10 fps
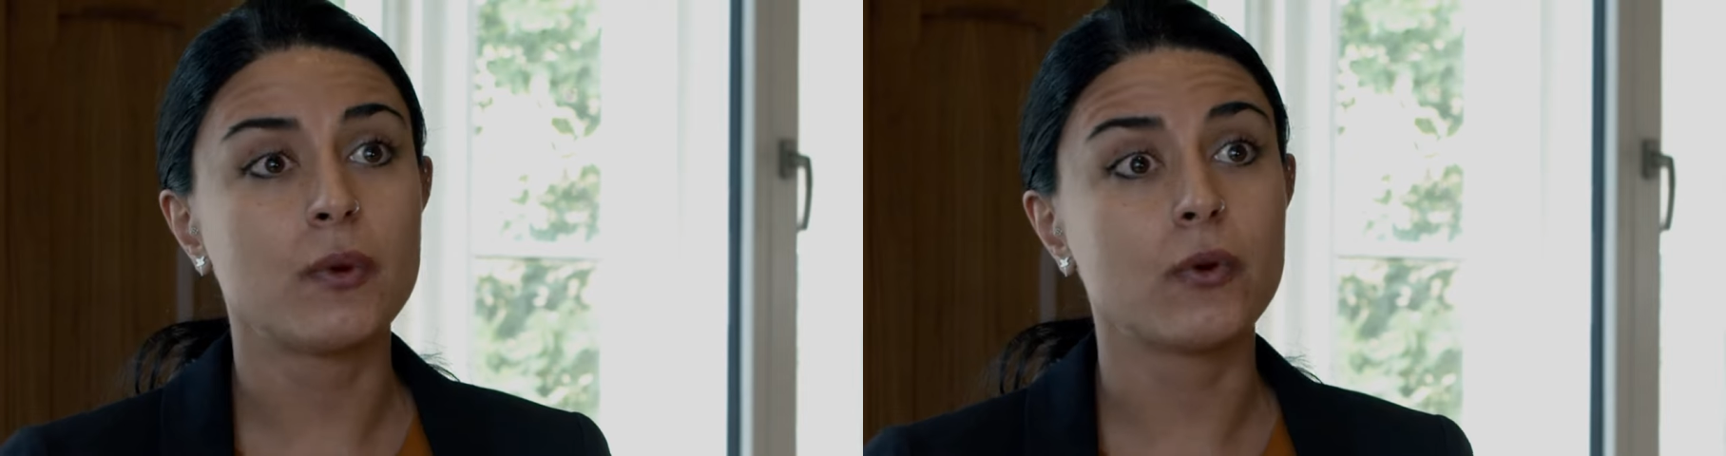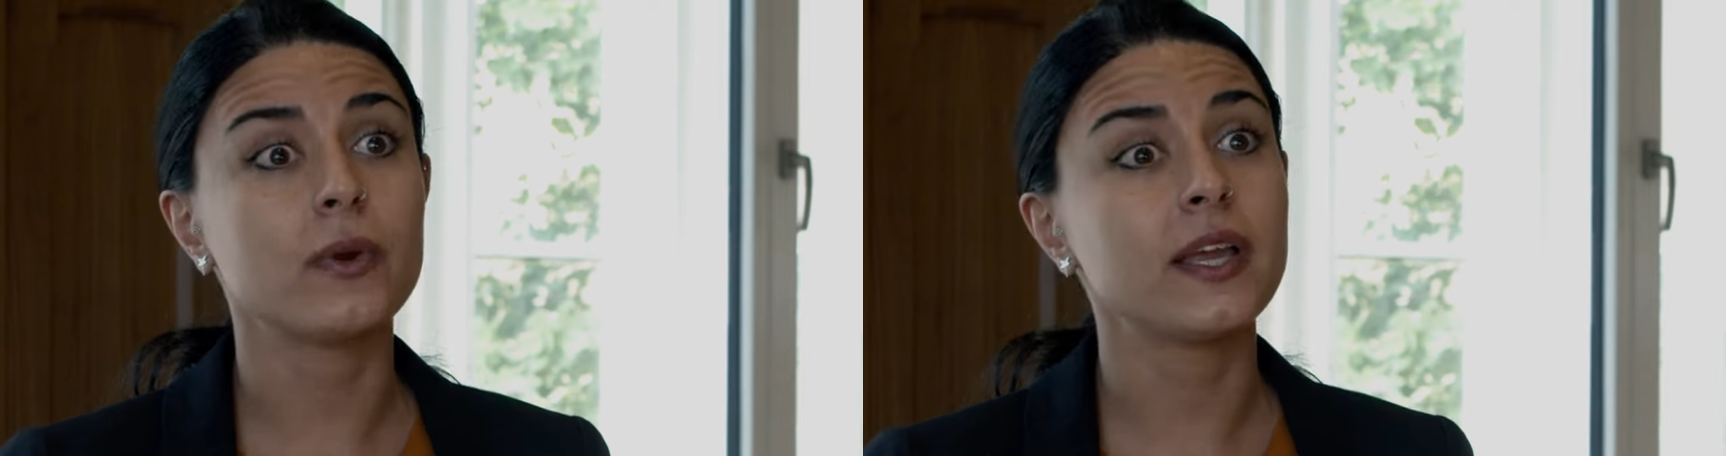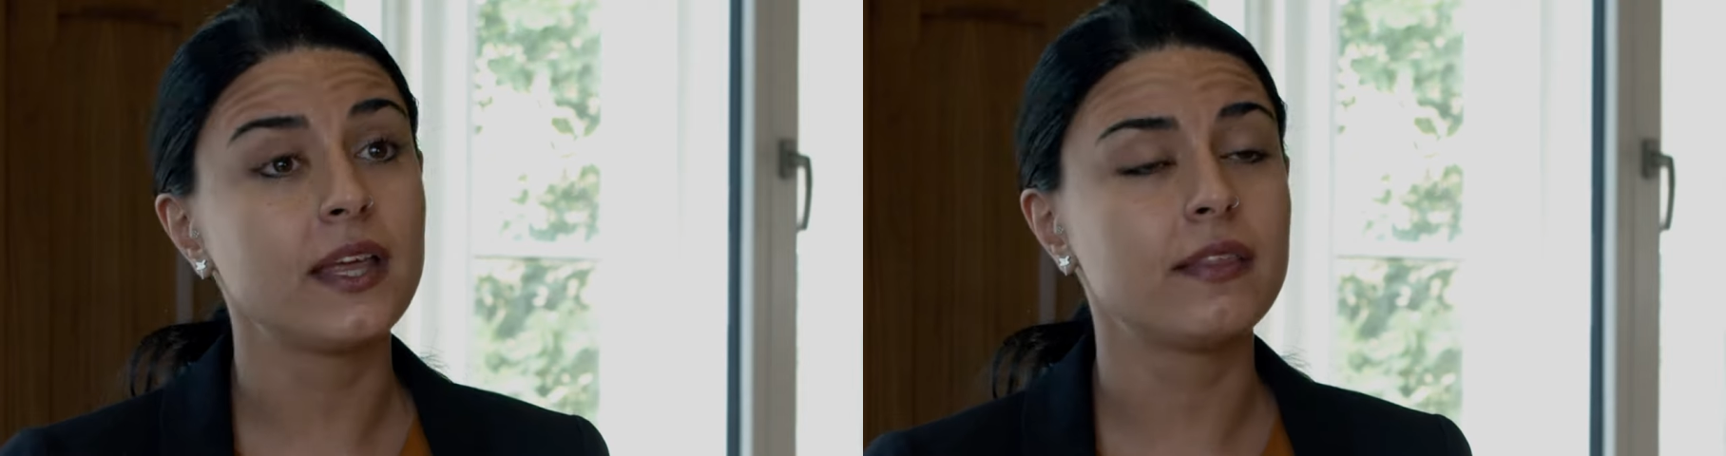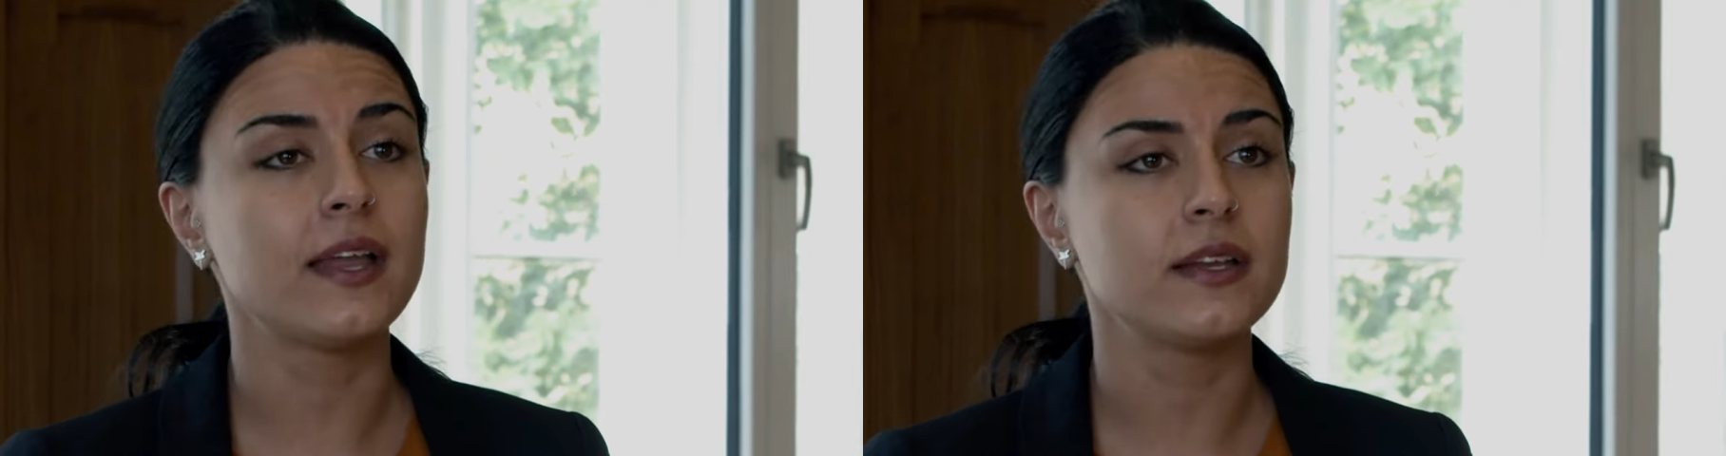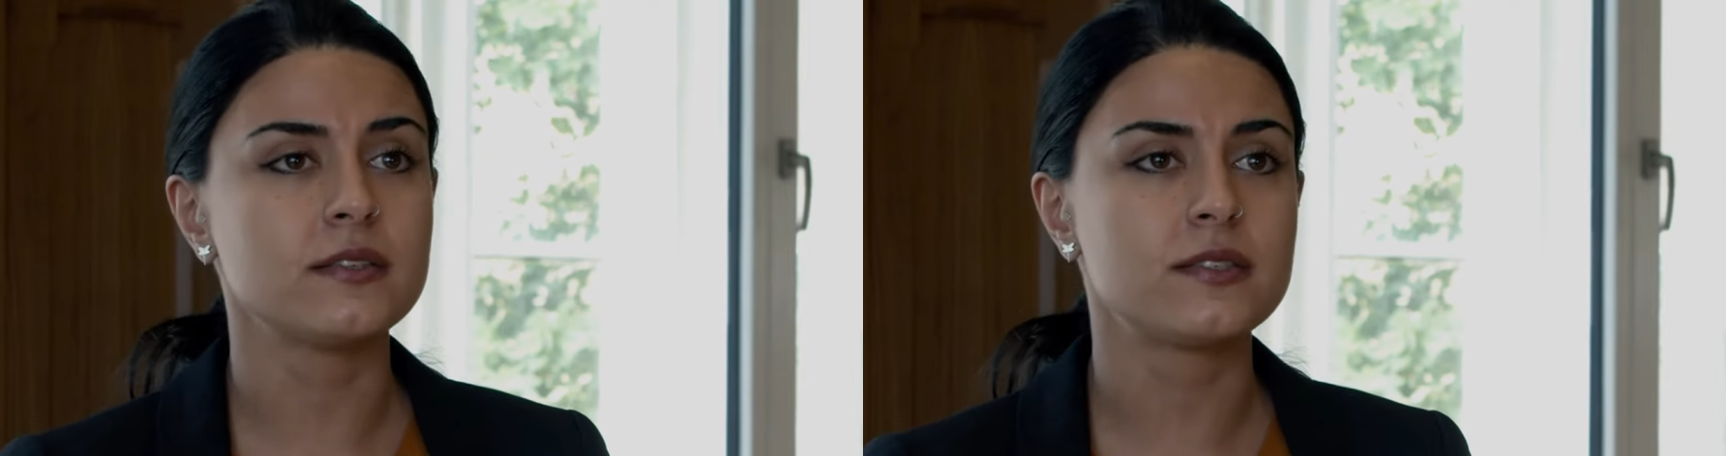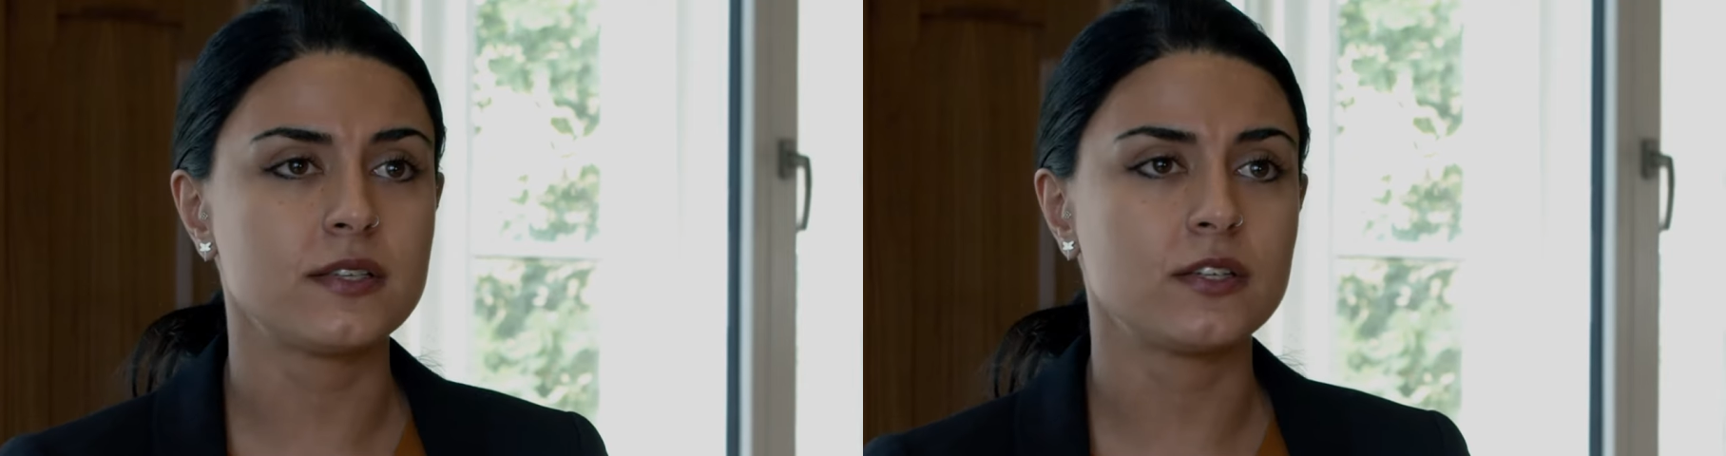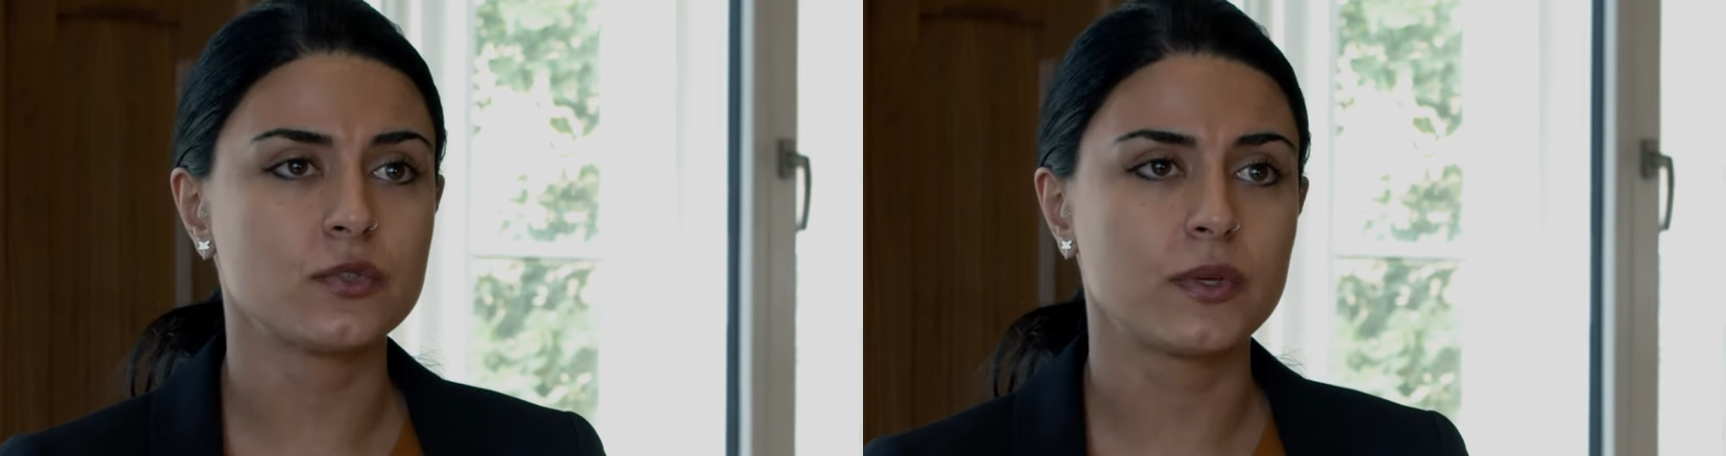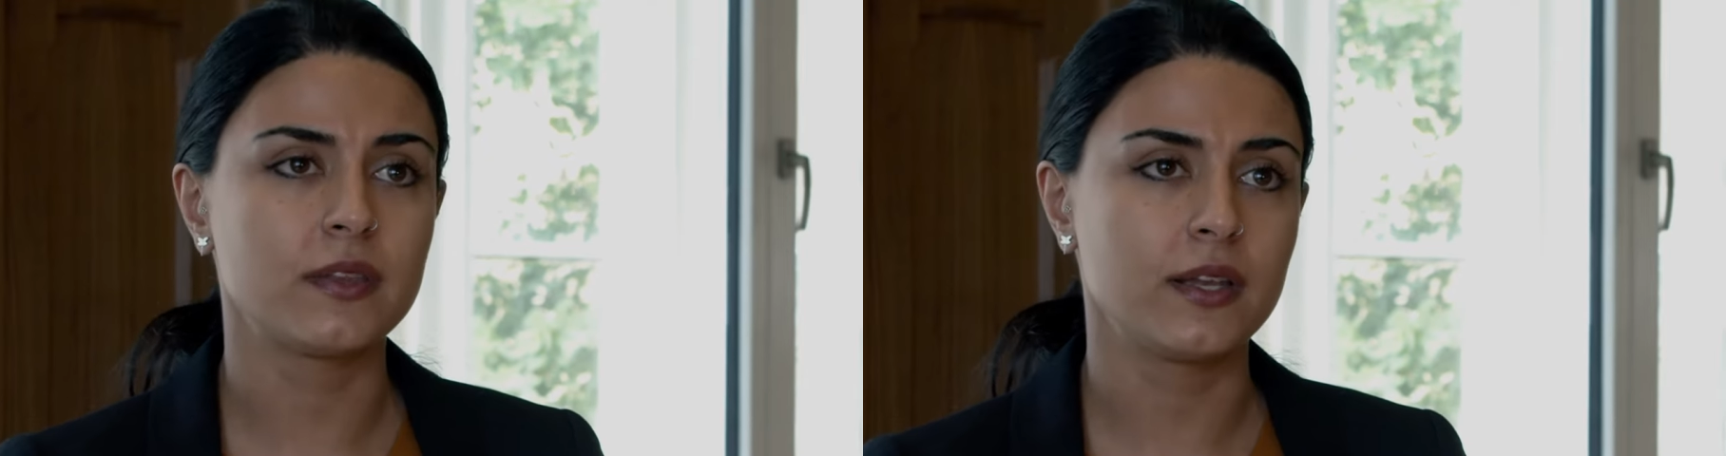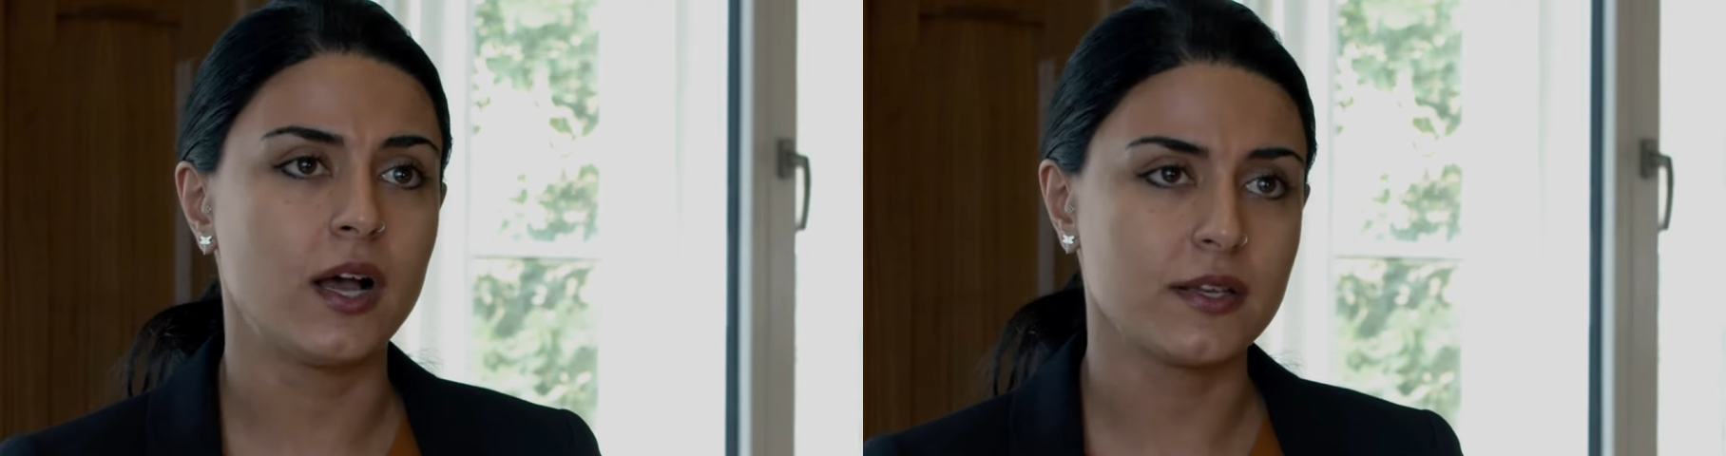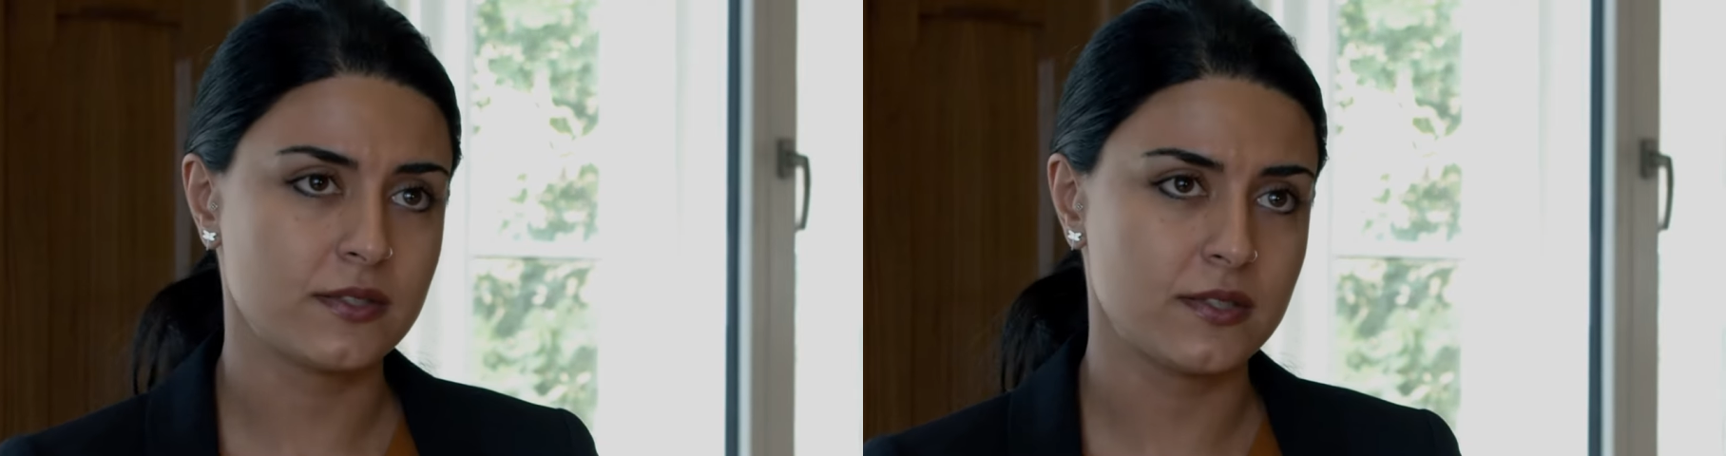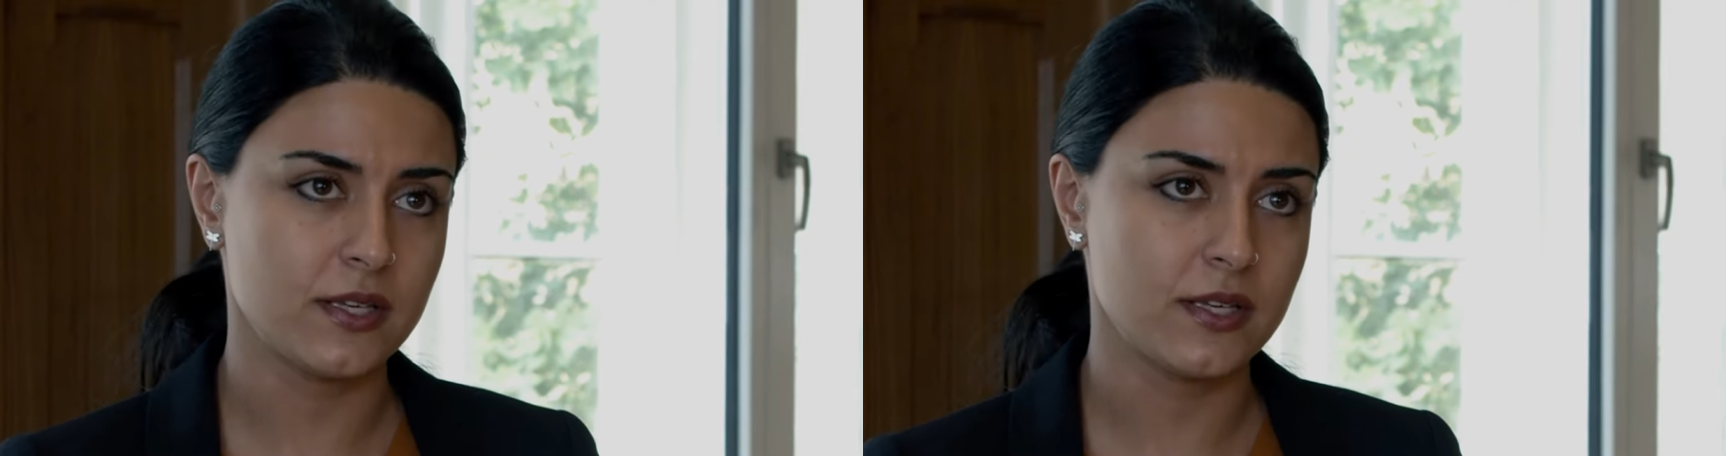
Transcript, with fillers: but really that instills within us